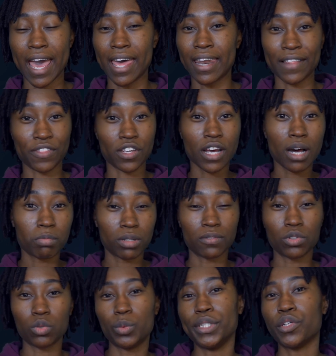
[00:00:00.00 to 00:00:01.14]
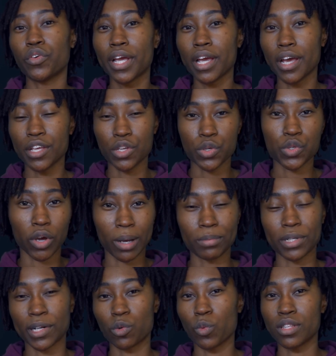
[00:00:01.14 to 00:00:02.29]
and at the top level we create a user
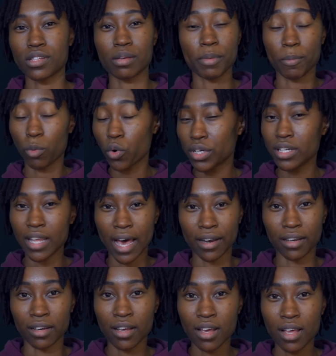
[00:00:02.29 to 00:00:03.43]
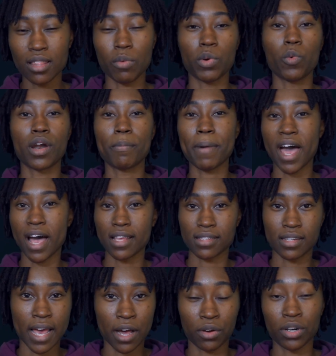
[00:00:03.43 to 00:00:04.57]
object with some important data that we want to pass
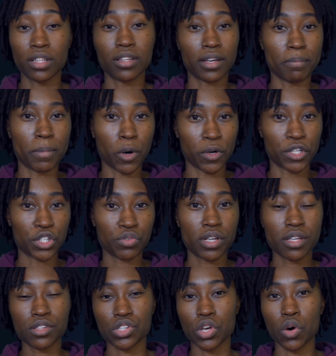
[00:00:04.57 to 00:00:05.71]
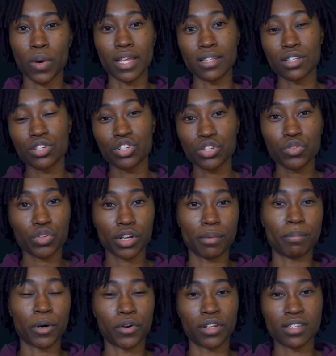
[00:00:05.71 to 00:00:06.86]
down the component tree so its children
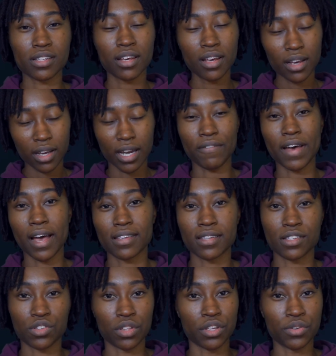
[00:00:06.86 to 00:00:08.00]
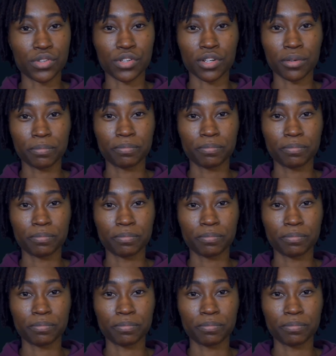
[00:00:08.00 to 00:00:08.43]
components can have access to the user.